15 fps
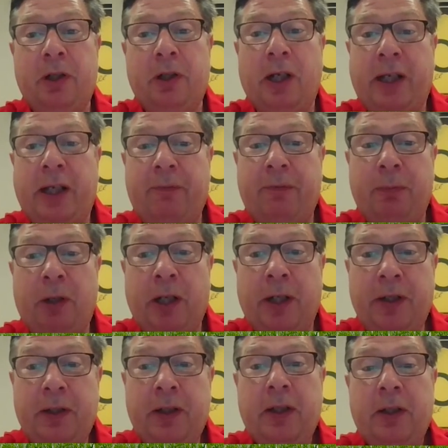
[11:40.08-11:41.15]
Good luck,
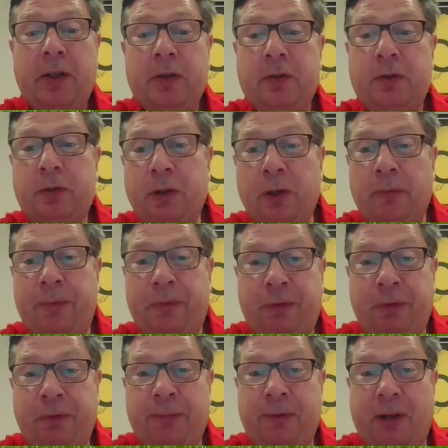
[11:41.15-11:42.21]
everyone. Look for
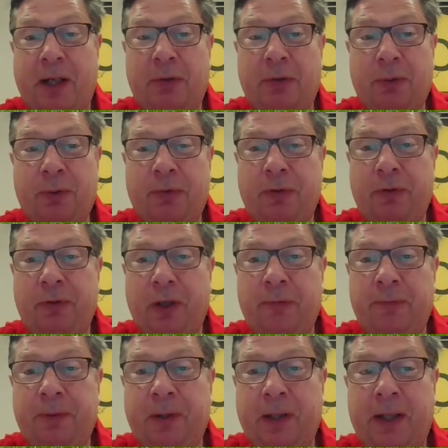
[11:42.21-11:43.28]
soft ground horses,
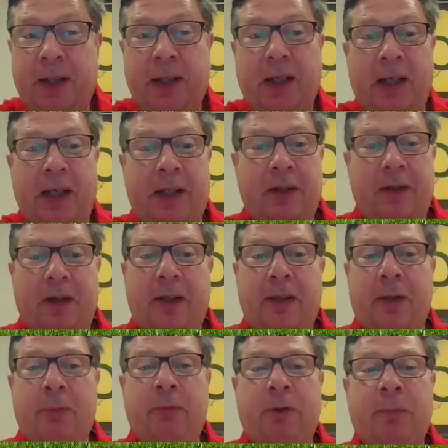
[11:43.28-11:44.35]
hopefully, and I
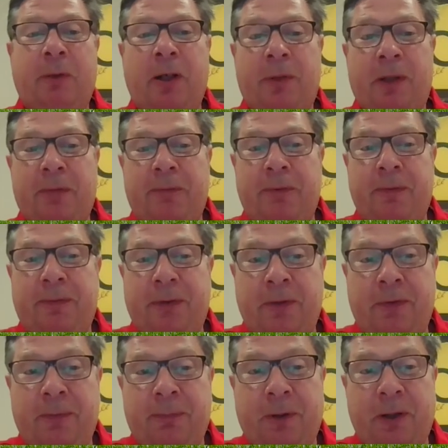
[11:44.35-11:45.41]
think we might be in for a
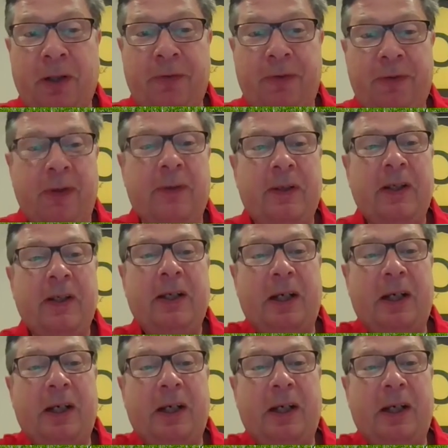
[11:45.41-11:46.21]
few surprises.